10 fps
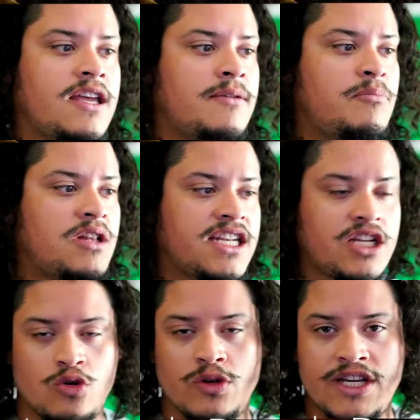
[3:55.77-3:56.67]
and
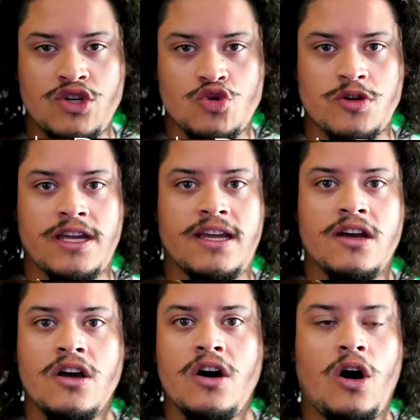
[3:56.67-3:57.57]
political intrigue
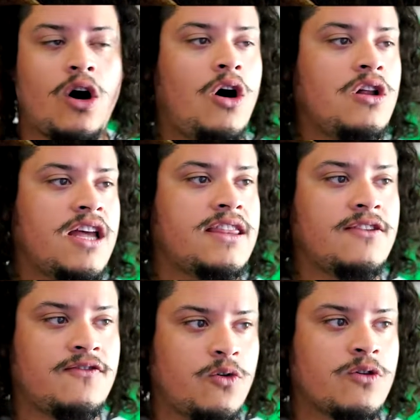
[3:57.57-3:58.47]
all at
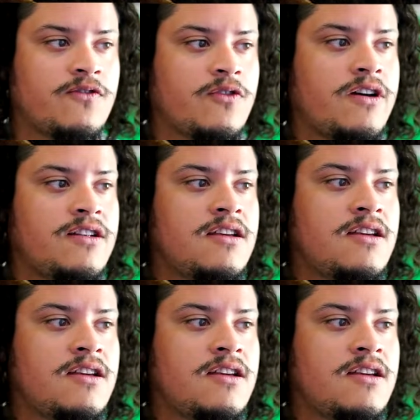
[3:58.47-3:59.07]
the forefront,